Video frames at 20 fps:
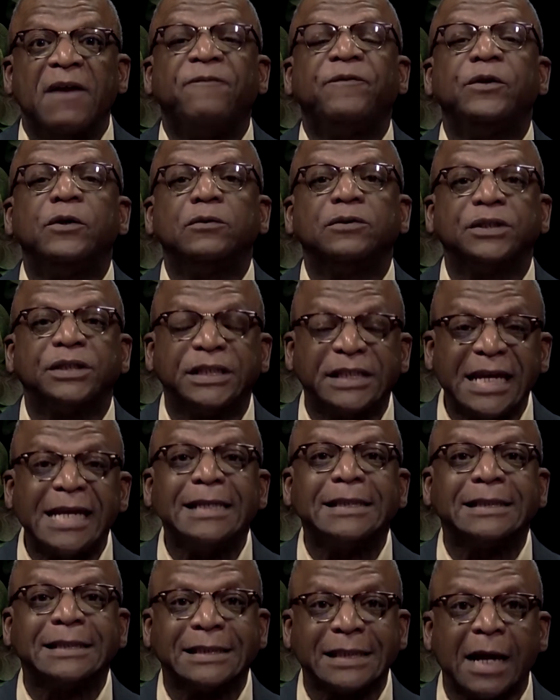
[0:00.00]
If you
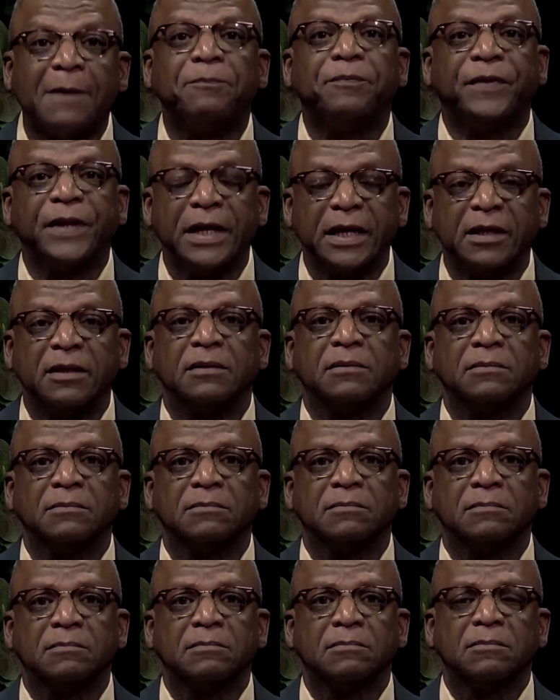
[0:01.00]
see something,
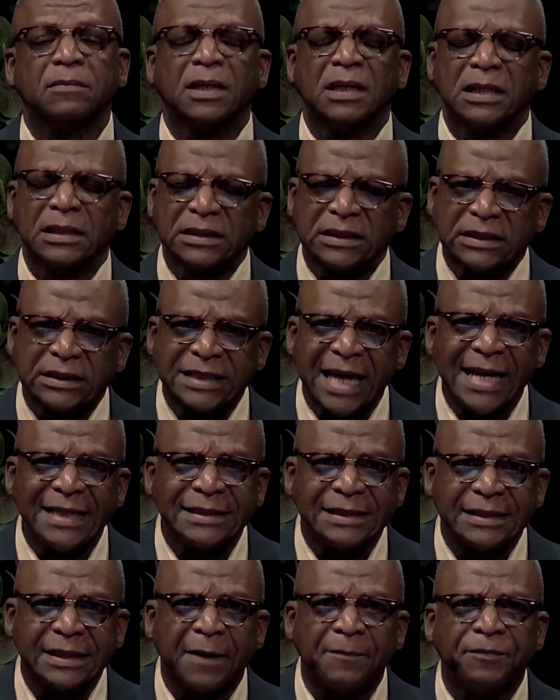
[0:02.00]
say
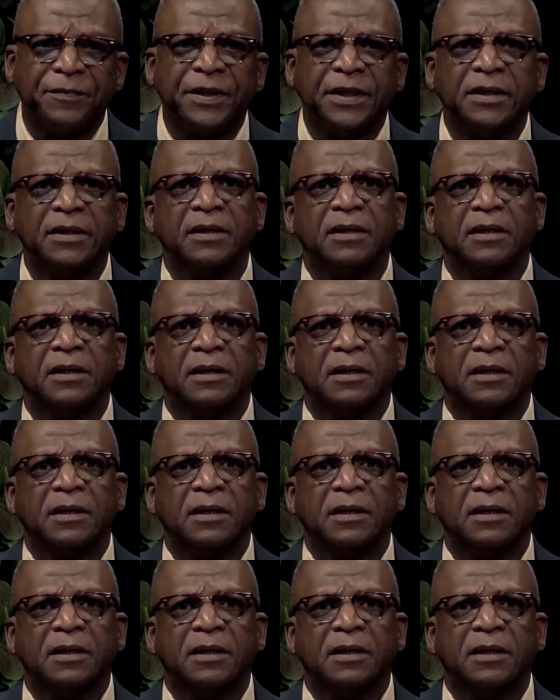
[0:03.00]
something.